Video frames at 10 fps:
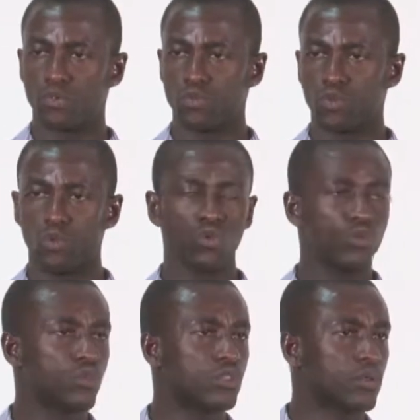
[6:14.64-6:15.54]

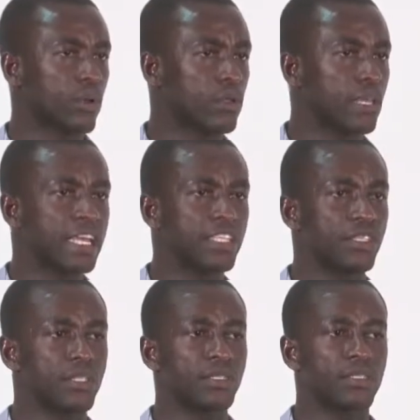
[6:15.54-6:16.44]
rules,
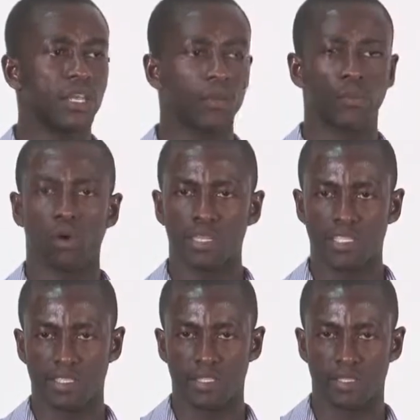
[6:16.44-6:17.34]
regulations, and
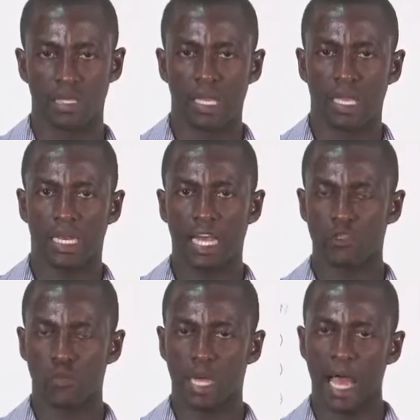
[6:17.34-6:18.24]
policies
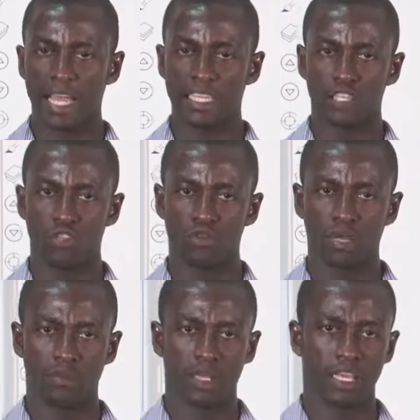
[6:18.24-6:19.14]
that will guide
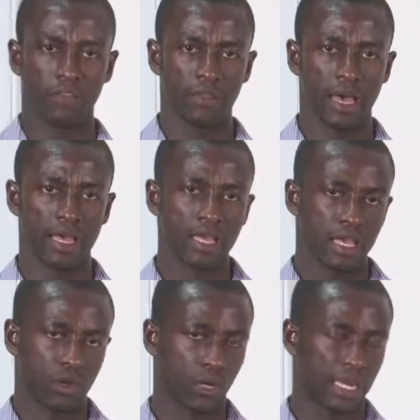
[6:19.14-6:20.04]
human behavior
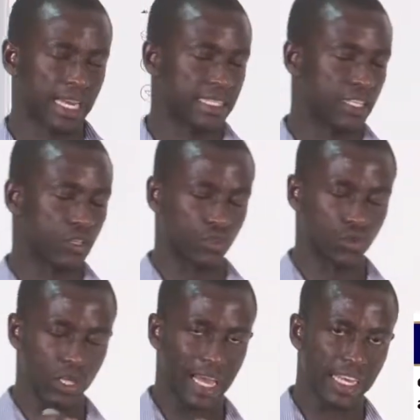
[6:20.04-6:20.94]
in organizations.
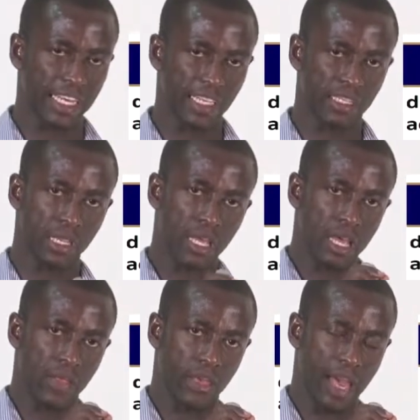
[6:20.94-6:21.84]
So that is
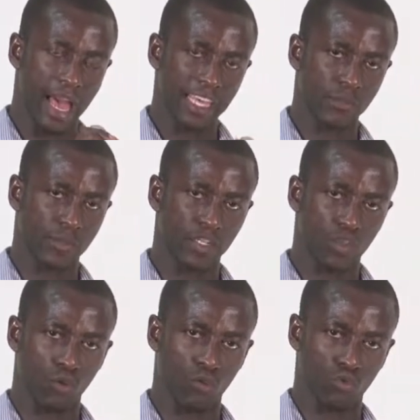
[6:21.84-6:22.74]
the
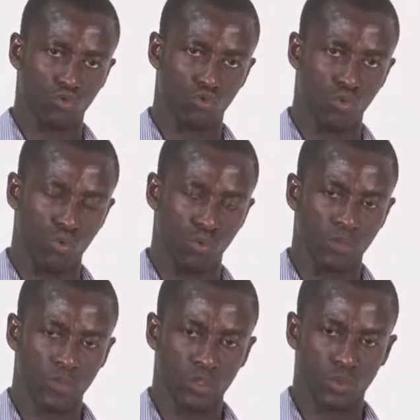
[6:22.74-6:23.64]
aspect of control.
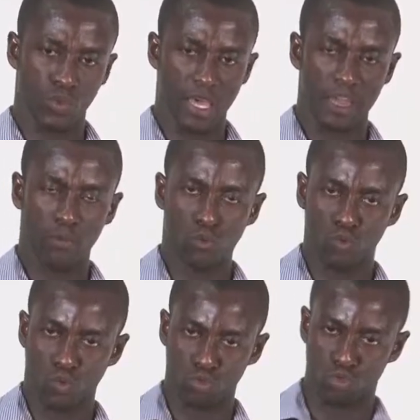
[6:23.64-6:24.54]
We are able
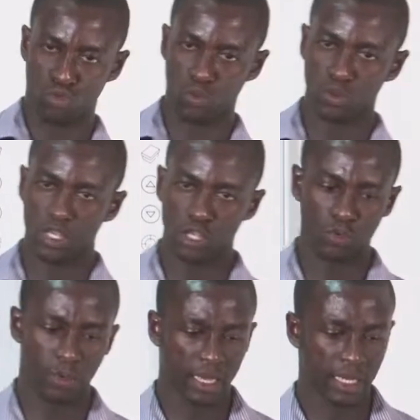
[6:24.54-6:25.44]
to control
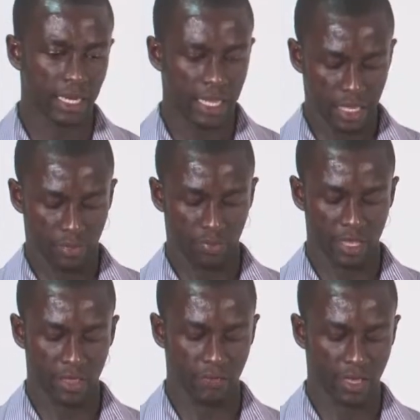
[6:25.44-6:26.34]
human
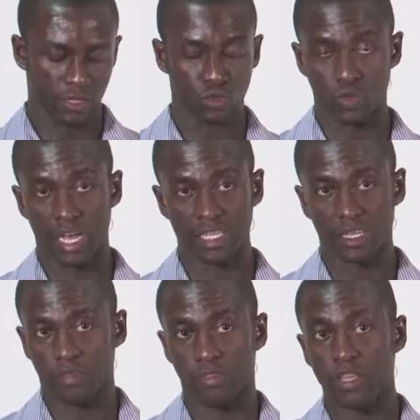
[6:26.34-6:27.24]
behavior so that
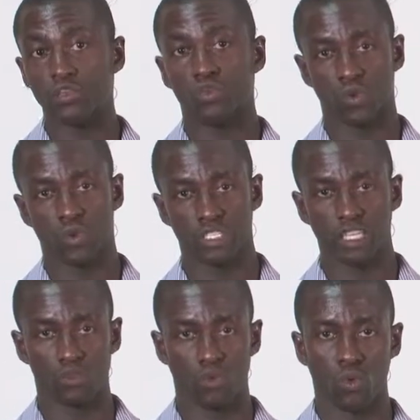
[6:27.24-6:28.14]
things will not
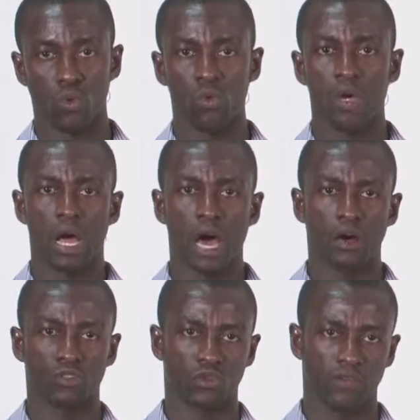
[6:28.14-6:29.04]
just go
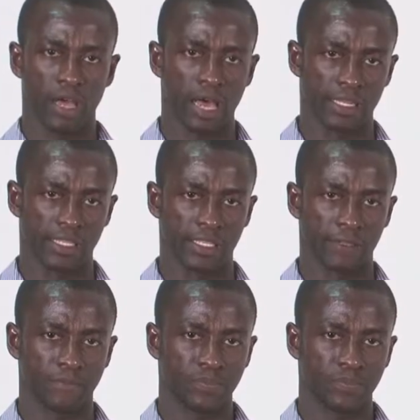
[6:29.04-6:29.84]
out of hand.